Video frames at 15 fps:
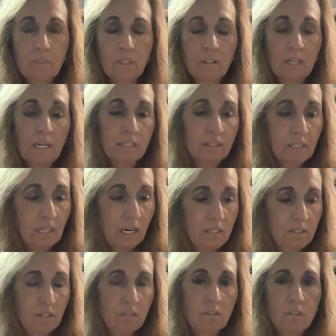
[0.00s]
All right, you
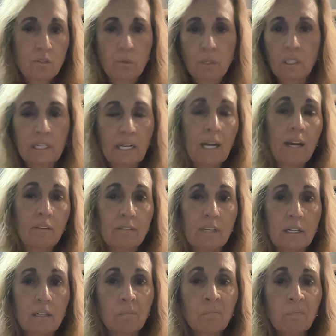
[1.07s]
guys, this is really
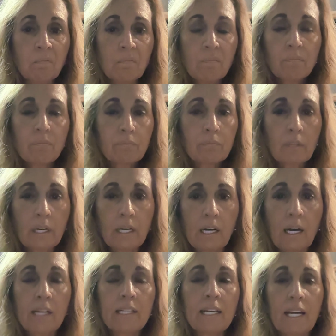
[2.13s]
heavy, and
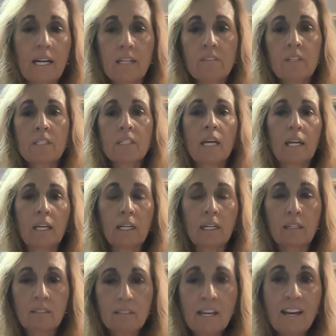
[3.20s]
I can't even take
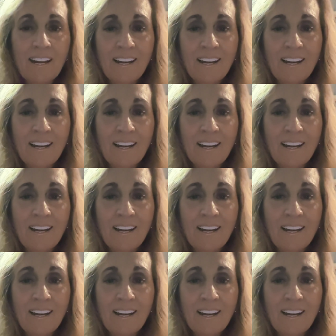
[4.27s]
it.